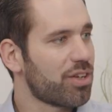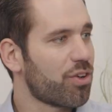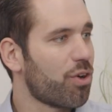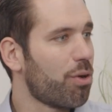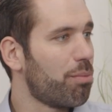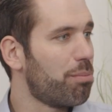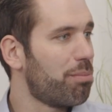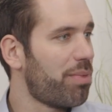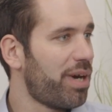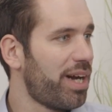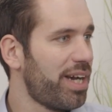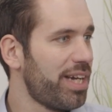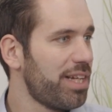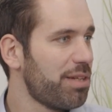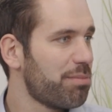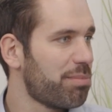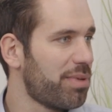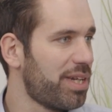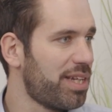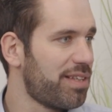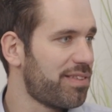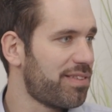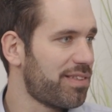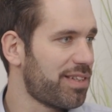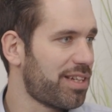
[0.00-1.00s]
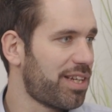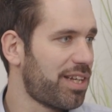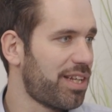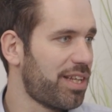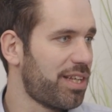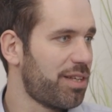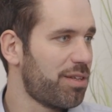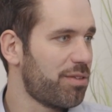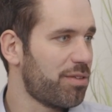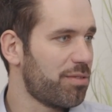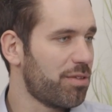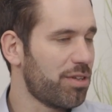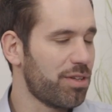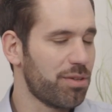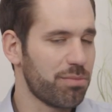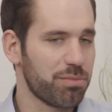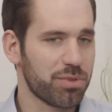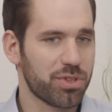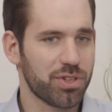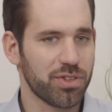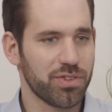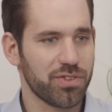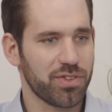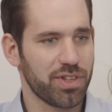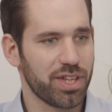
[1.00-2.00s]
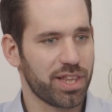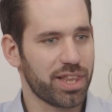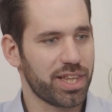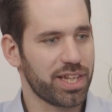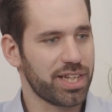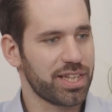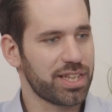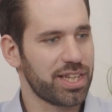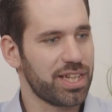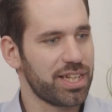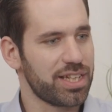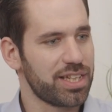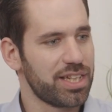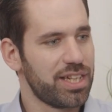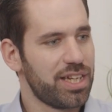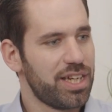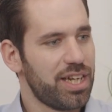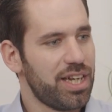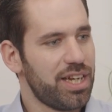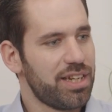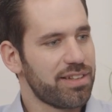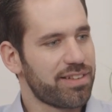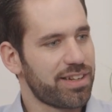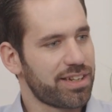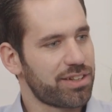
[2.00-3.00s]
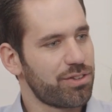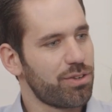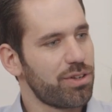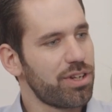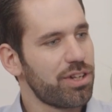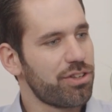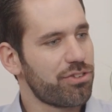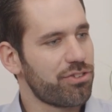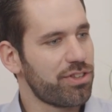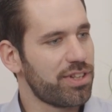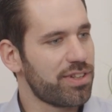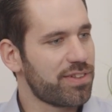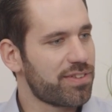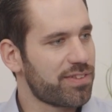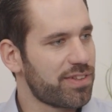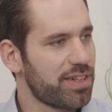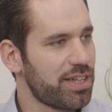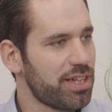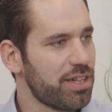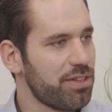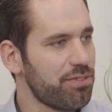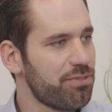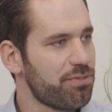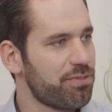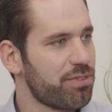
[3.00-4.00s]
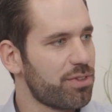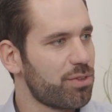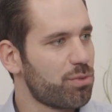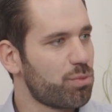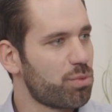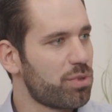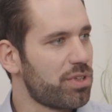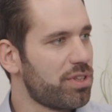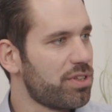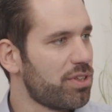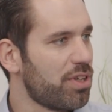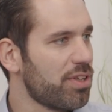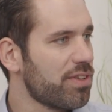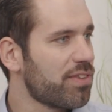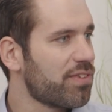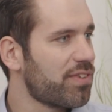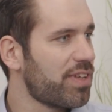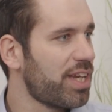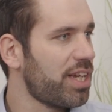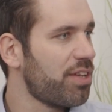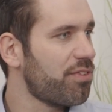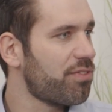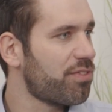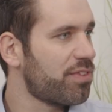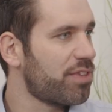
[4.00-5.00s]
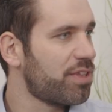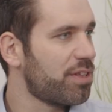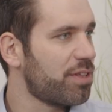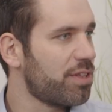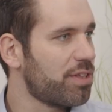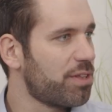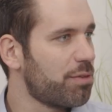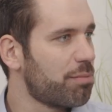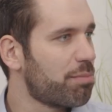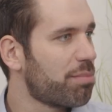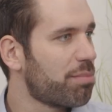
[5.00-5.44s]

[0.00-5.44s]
combined basically, um, because I think that technology itself will not save the, the